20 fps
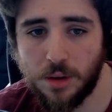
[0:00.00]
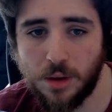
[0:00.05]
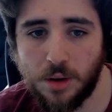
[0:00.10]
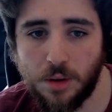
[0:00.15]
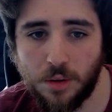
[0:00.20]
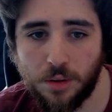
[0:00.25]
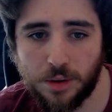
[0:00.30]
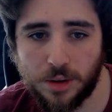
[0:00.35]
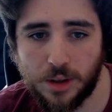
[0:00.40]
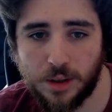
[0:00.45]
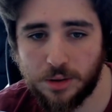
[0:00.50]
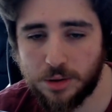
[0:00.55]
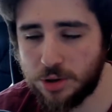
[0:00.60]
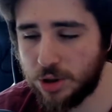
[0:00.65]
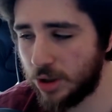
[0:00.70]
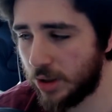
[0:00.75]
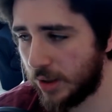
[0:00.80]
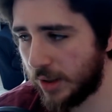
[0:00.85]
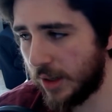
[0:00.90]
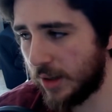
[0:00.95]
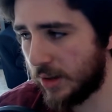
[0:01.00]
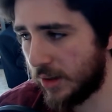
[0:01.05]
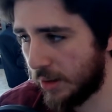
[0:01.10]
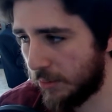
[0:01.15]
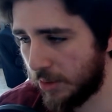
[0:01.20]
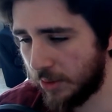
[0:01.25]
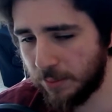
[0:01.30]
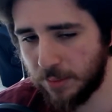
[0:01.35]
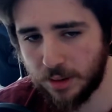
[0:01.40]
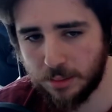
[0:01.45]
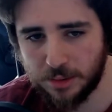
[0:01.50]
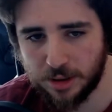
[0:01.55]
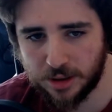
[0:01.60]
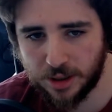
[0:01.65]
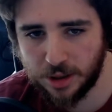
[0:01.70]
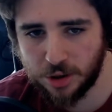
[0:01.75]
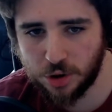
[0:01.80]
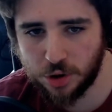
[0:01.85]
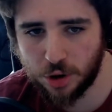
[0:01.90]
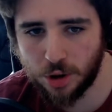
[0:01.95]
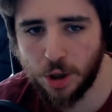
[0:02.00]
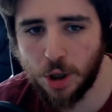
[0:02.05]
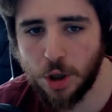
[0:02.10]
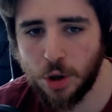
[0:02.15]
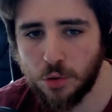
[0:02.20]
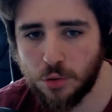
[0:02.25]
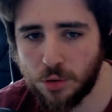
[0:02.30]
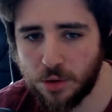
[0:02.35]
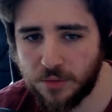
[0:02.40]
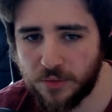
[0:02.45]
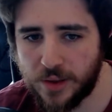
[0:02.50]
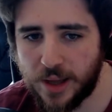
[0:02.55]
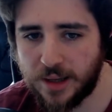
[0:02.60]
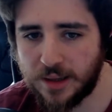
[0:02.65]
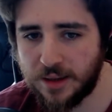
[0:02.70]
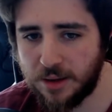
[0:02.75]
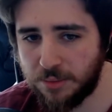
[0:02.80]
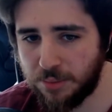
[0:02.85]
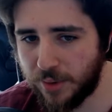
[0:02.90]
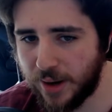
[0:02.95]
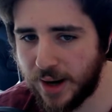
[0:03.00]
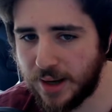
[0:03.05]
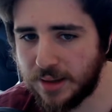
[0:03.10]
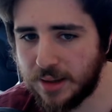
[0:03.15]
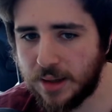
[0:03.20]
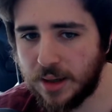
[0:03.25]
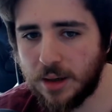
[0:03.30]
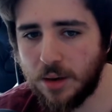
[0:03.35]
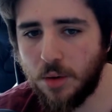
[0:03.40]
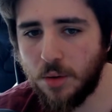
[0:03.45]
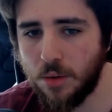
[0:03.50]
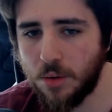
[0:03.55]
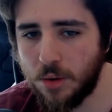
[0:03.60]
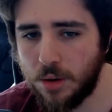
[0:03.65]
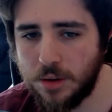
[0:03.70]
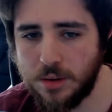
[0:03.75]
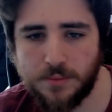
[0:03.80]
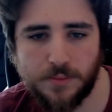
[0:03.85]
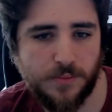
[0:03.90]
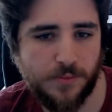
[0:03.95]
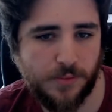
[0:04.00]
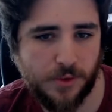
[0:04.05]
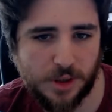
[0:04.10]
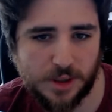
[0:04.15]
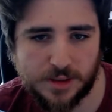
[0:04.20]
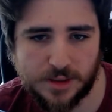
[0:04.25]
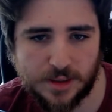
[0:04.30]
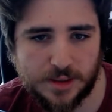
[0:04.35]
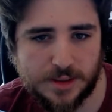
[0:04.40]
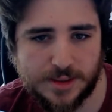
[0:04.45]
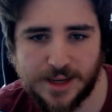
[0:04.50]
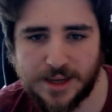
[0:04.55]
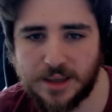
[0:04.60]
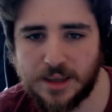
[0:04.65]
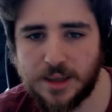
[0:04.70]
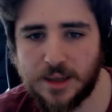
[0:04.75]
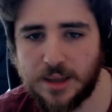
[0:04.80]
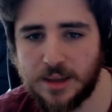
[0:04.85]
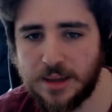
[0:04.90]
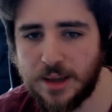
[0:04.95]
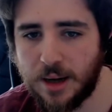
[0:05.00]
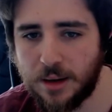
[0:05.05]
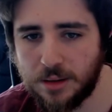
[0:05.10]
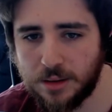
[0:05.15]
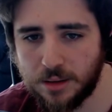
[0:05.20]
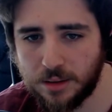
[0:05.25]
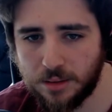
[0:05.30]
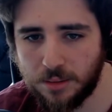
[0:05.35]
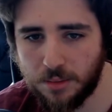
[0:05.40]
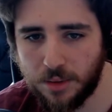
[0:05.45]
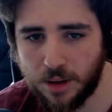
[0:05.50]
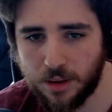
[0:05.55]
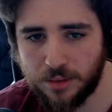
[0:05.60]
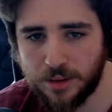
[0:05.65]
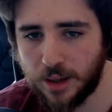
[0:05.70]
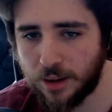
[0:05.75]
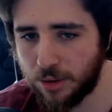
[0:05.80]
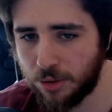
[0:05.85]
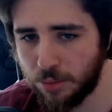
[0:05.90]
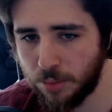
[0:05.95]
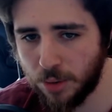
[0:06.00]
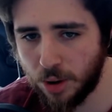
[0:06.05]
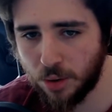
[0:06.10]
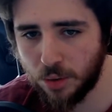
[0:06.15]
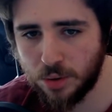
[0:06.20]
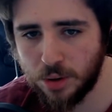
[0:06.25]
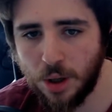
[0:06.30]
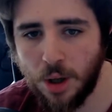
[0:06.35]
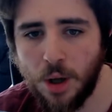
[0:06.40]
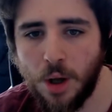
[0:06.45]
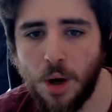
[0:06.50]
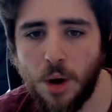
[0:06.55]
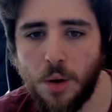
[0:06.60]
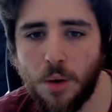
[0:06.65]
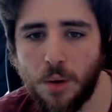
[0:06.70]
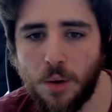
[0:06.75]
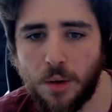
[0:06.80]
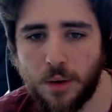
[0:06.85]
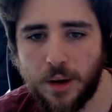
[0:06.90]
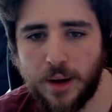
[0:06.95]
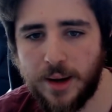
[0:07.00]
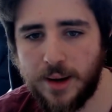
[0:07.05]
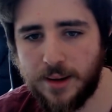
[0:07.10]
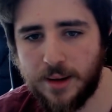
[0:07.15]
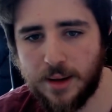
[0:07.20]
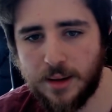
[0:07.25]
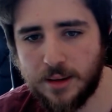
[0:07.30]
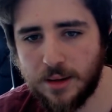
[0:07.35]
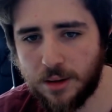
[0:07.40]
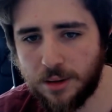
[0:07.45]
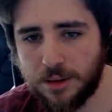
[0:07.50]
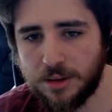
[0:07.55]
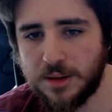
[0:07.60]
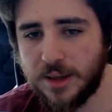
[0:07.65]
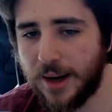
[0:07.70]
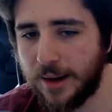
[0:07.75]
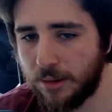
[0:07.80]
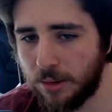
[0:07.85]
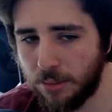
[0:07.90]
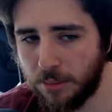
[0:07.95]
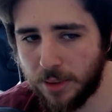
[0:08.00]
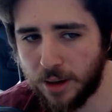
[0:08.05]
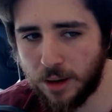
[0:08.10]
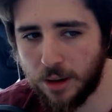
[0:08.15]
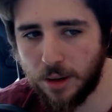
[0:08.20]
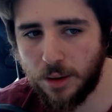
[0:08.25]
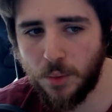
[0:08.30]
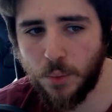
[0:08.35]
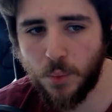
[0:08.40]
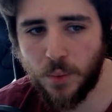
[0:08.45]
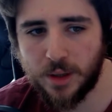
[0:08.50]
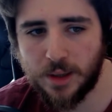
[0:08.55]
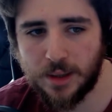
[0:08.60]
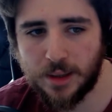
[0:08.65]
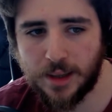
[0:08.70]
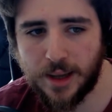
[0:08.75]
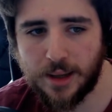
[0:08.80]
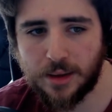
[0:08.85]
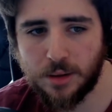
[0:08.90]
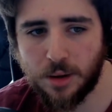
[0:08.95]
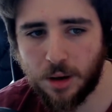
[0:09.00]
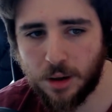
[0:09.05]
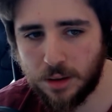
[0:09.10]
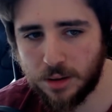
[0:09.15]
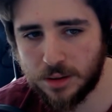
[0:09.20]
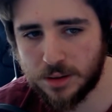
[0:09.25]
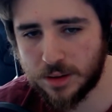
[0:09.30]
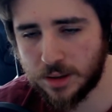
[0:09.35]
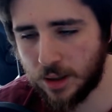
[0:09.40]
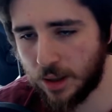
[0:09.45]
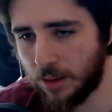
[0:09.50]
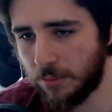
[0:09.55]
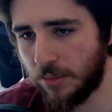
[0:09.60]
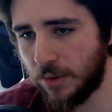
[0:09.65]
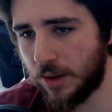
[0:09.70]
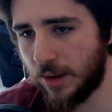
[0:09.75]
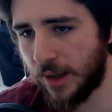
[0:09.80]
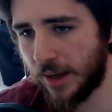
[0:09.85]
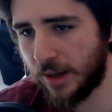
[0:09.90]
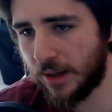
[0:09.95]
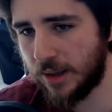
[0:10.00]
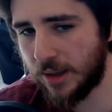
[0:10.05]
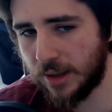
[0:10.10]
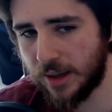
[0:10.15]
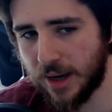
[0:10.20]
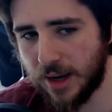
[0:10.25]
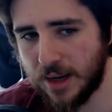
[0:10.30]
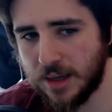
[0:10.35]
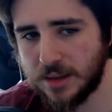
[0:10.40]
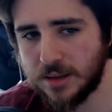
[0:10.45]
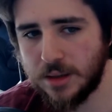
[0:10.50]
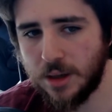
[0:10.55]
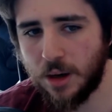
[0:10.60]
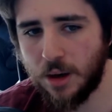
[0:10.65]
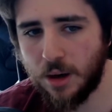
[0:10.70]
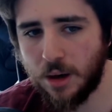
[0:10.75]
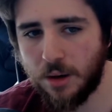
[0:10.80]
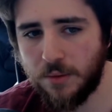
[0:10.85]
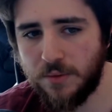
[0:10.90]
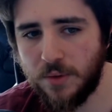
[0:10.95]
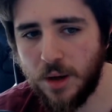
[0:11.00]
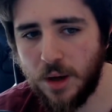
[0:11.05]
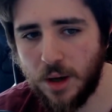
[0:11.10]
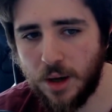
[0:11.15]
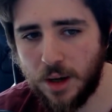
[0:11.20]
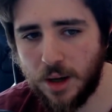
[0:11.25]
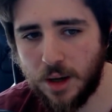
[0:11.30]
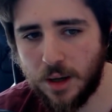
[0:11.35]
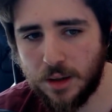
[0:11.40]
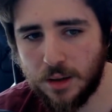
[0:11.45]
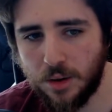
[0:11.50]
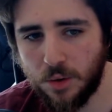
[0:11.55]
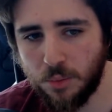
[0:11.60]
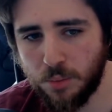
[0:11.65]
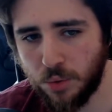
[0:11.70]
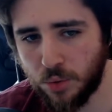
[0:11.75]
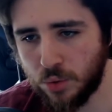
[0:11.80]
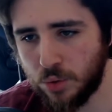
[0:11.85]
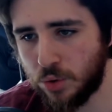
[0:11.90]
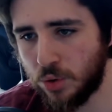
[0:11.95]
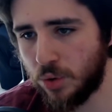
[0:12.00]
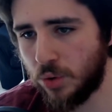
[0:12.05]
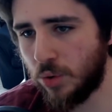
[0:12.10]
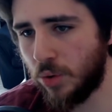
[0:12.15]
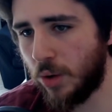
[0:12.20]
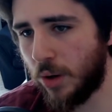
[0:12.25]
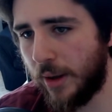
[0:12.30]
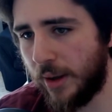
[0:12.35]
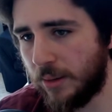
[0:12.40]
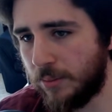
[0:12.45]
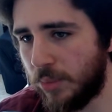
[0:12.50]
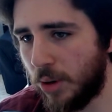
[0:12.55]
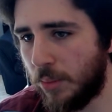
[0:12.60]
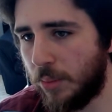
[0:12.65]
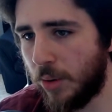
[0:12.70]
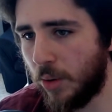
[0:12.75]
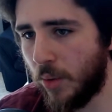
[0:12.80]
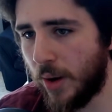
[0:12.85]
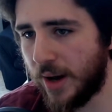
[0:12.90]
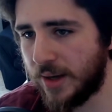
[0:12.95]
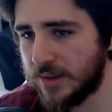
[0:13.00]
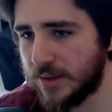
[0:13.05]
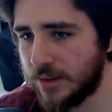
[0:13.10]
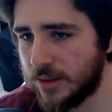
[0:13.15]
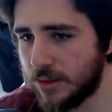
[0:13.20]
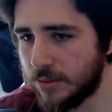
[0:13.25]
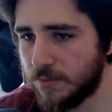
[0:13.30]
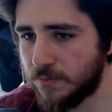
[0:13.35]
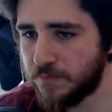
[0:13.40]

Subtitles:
or the GTK theme implementation to reflect their branding, or for instance setting a dark mode or a dark title bar with a light color scheme, like in the case of Ubuntu and Pop! OS.